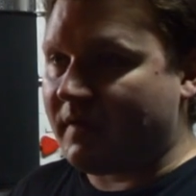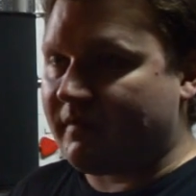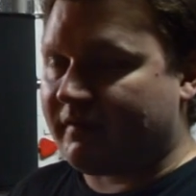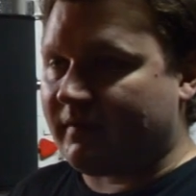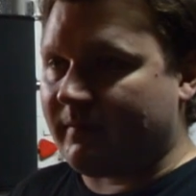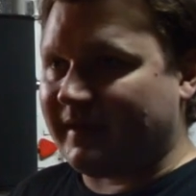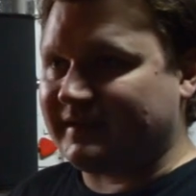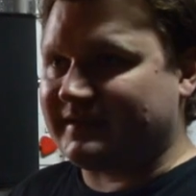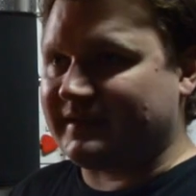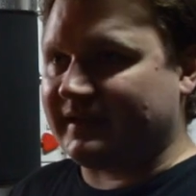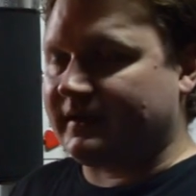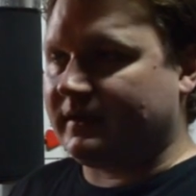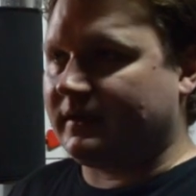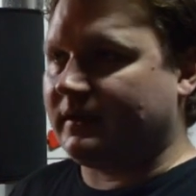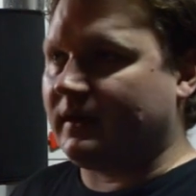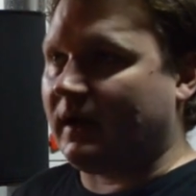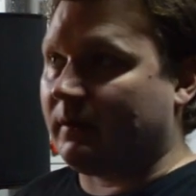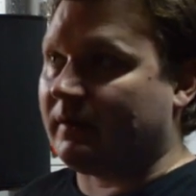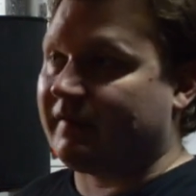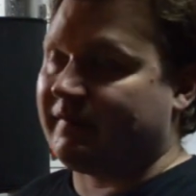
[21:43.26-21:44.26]
ferment it.
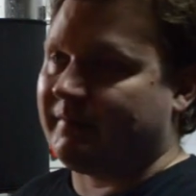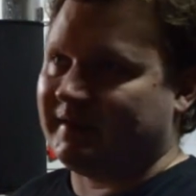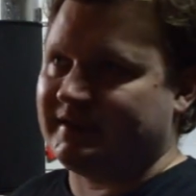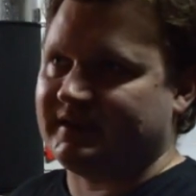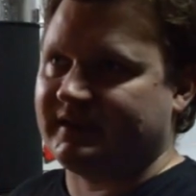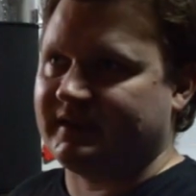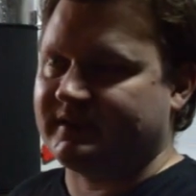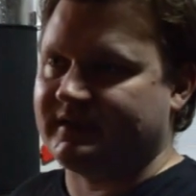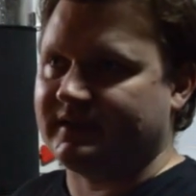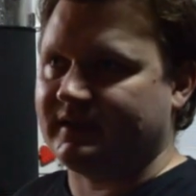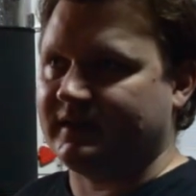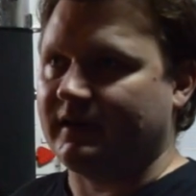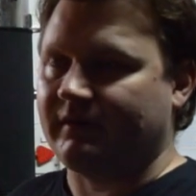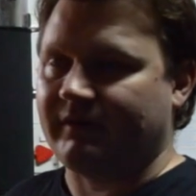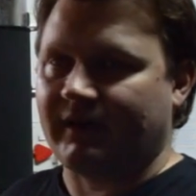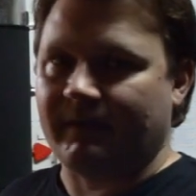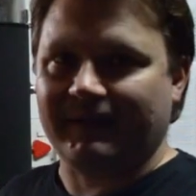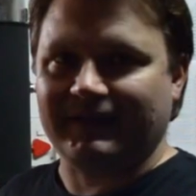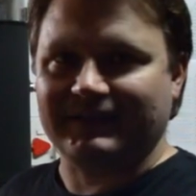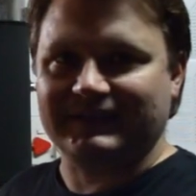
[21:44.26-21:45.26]
I wanna ferment it at
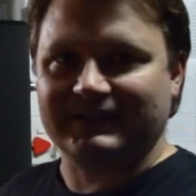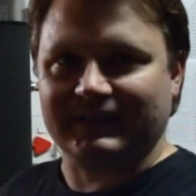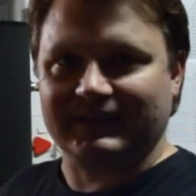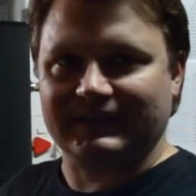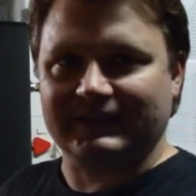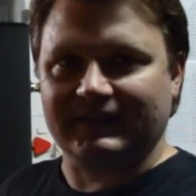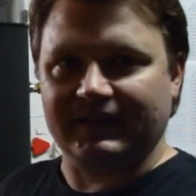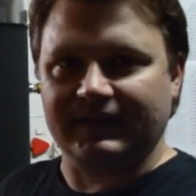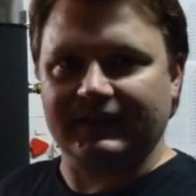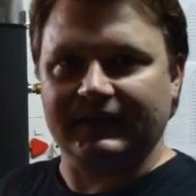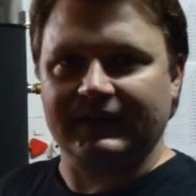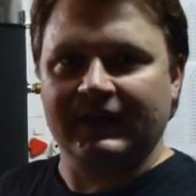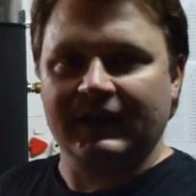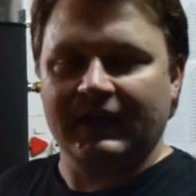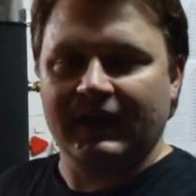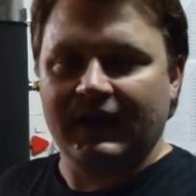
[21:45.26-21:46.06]
around about 16.